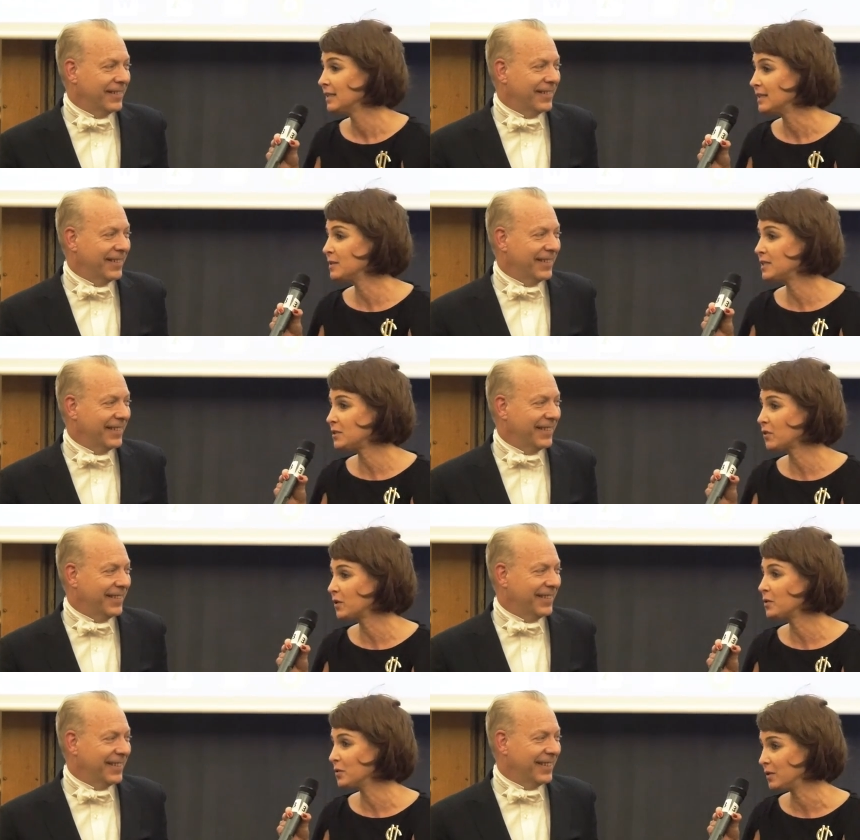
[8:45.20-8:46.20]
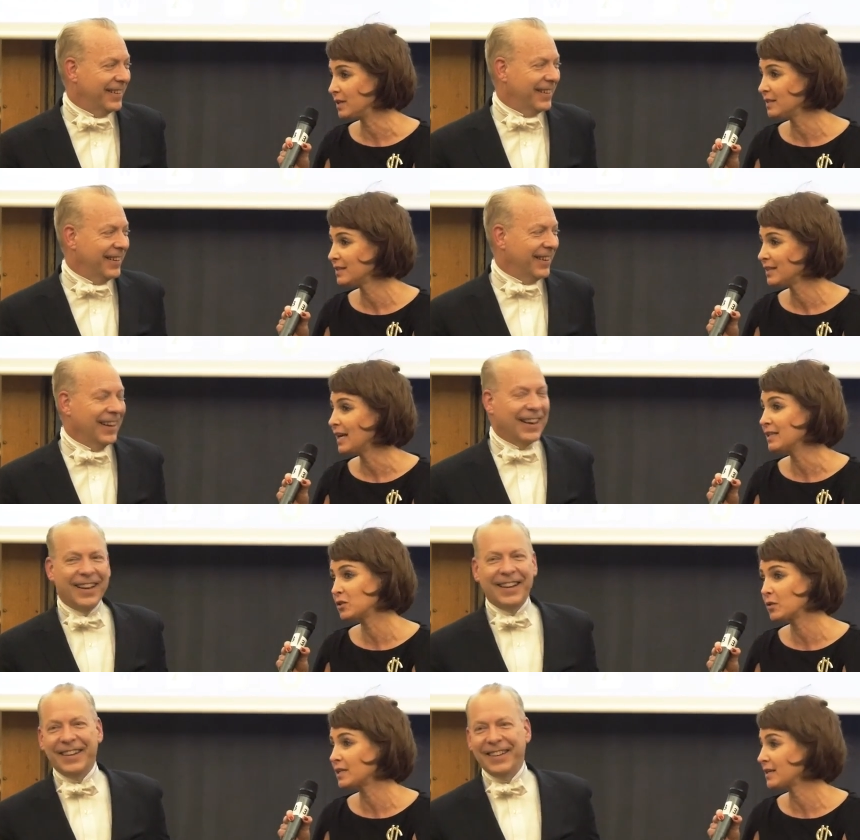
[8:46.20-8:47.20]
Speaker 1: in the Soviet Union, and
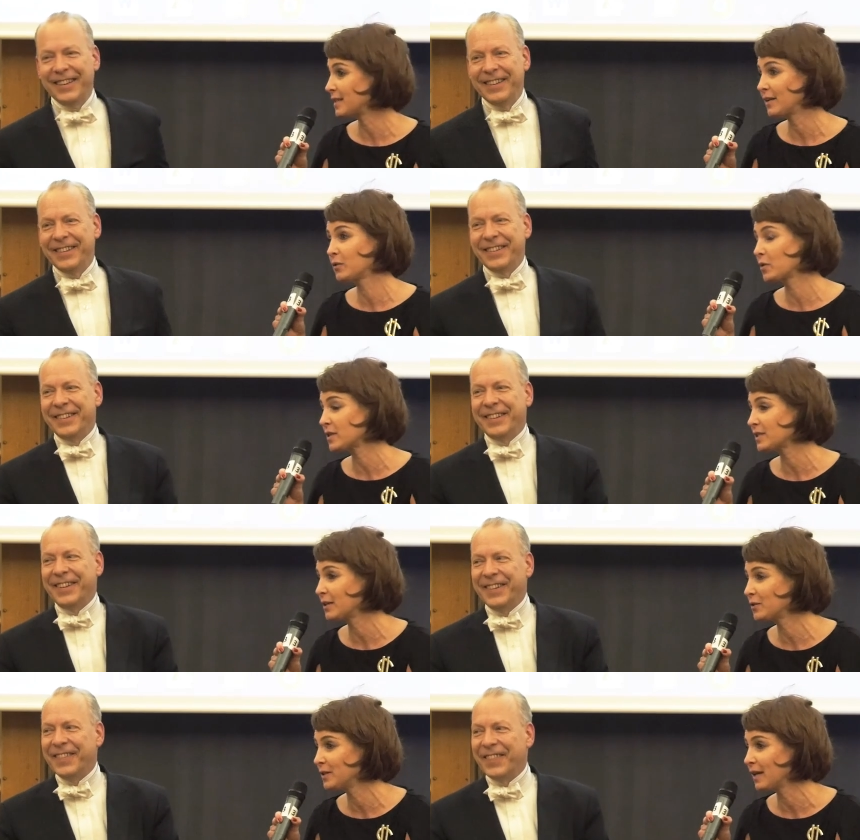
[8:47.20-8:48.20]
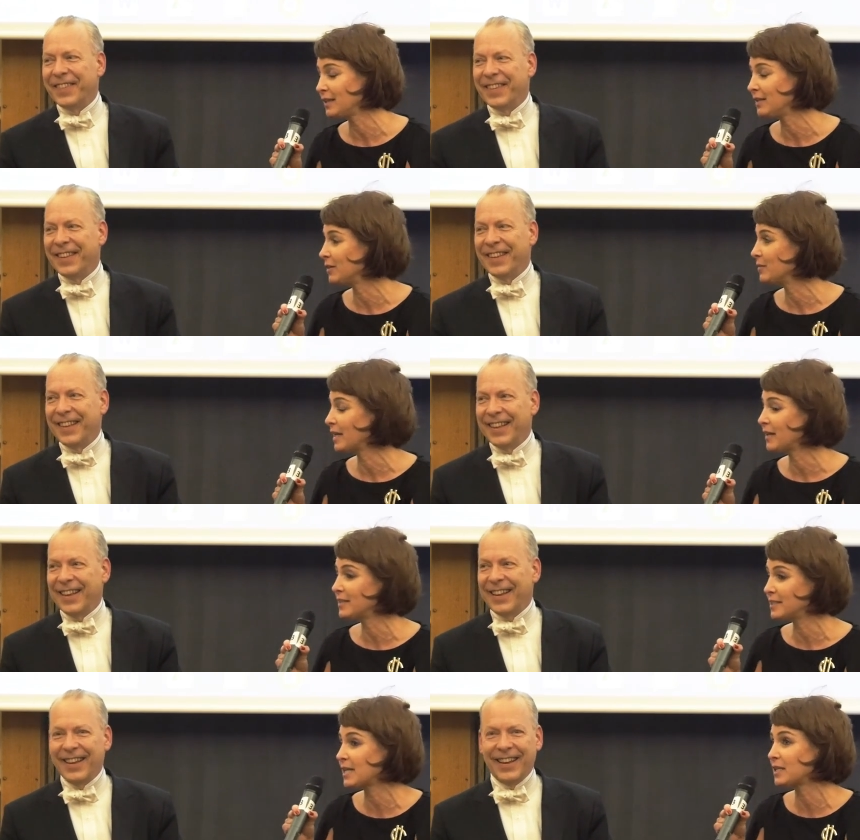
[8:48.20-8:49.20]
so that of course I could not leave him, and I,
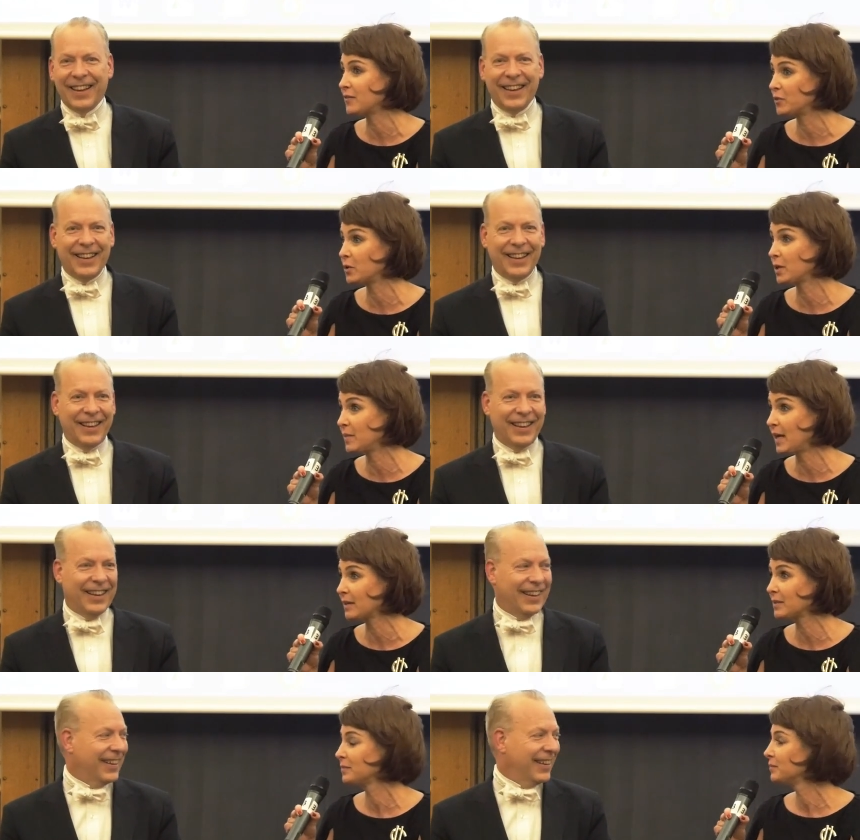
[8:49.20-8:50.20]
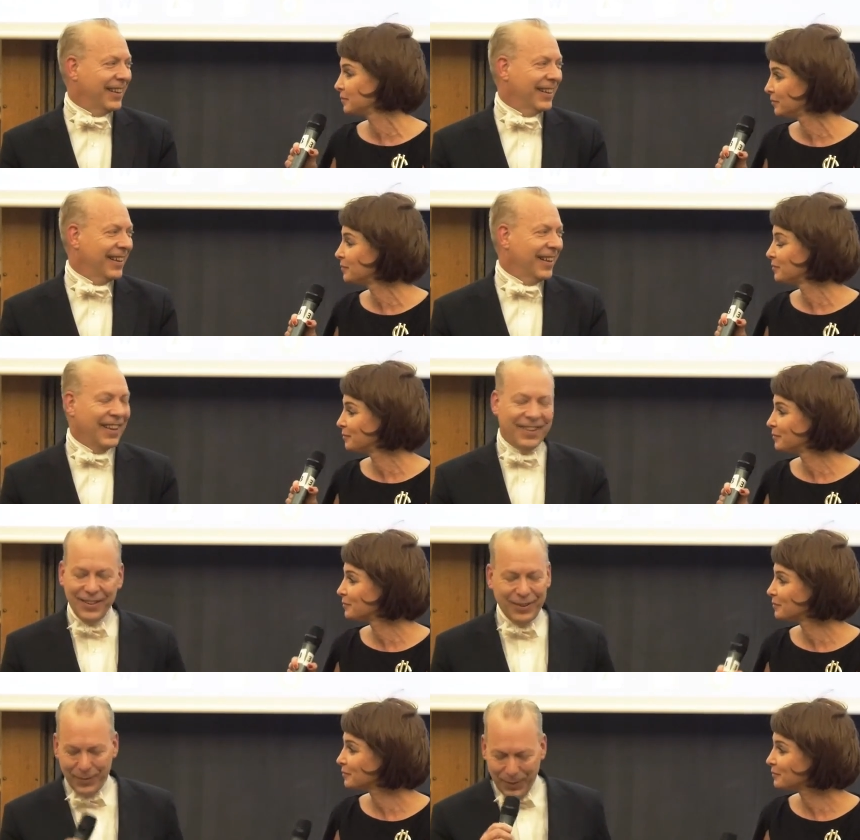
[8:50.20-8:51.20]
that I would come back.
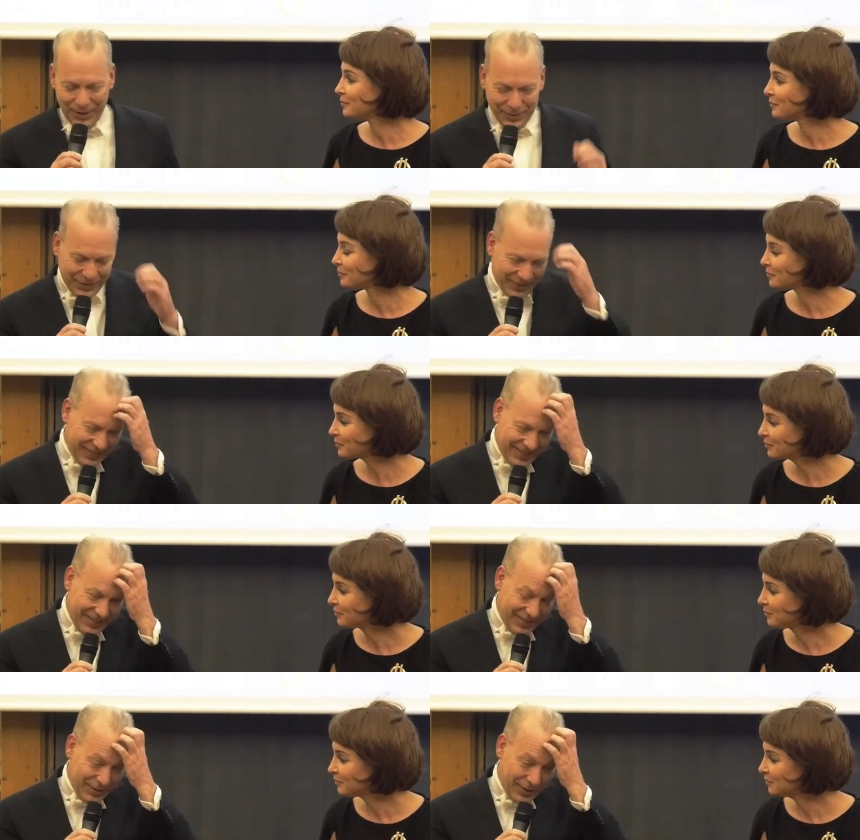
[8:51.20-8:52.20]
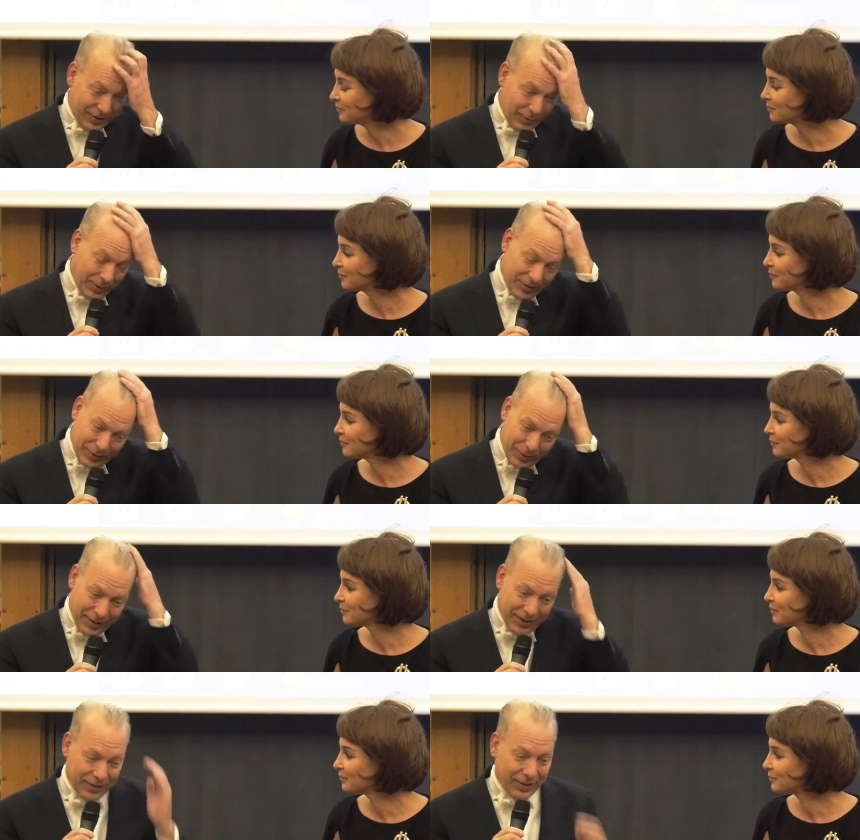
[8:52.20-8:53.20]
Speaker 2: This is wonderful. This is good. It's always a good
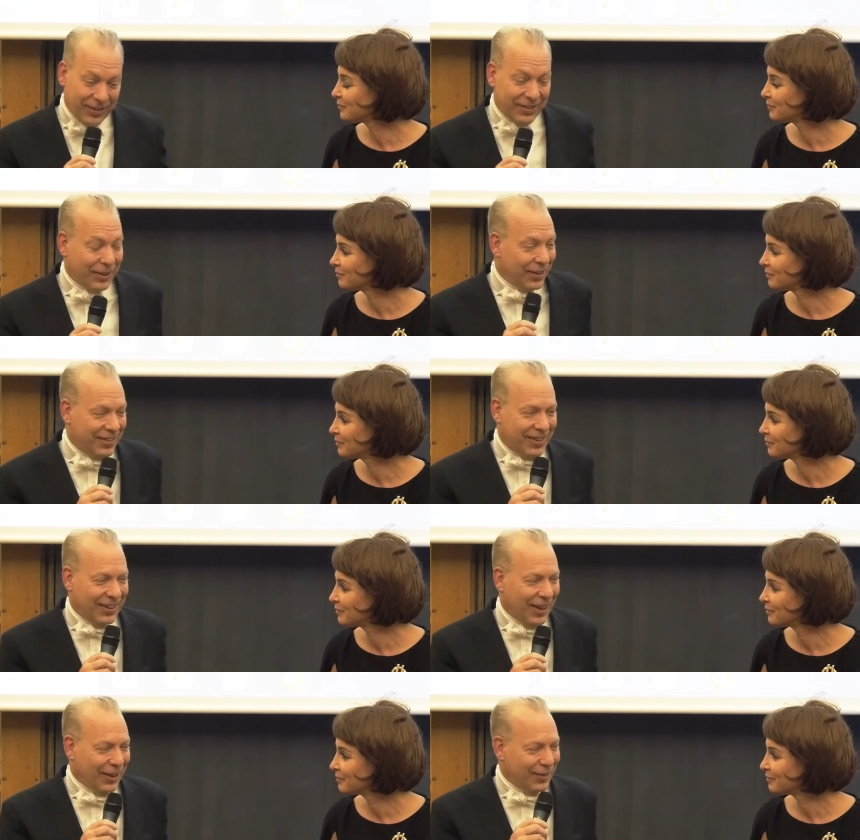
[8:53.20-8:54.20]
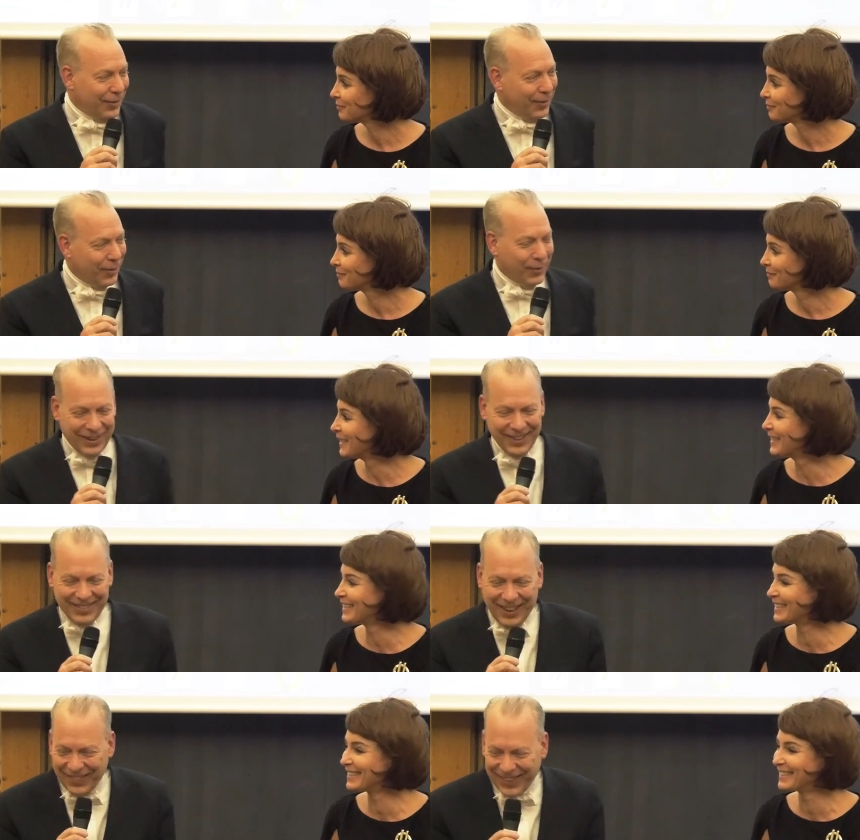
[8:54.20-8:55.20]
thing to, to, to lie to
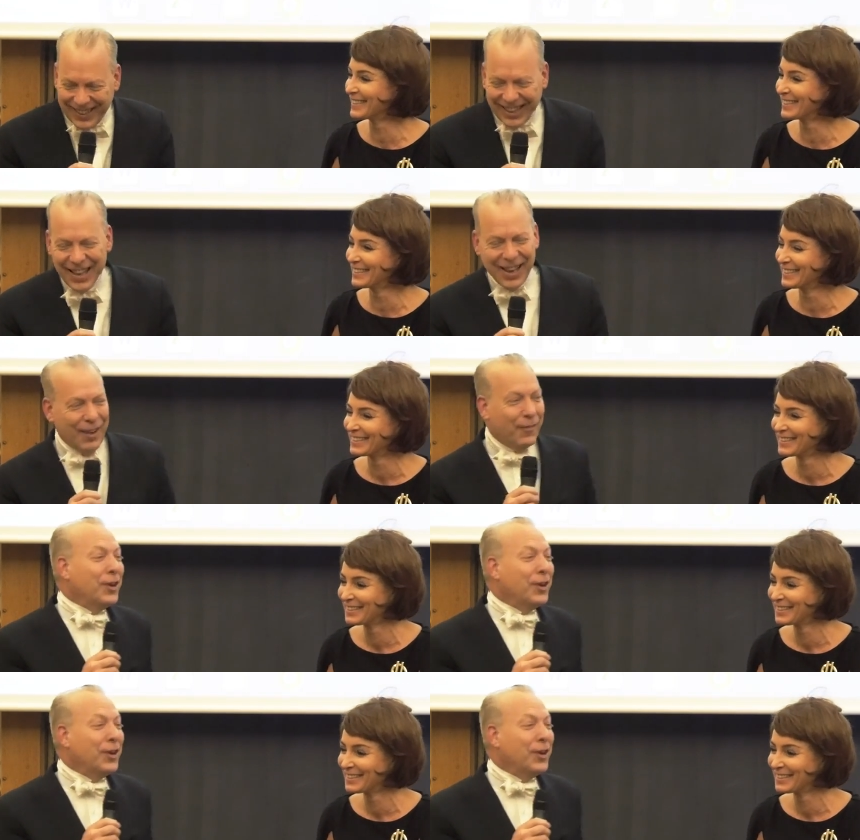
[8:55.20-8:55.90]
authorities, and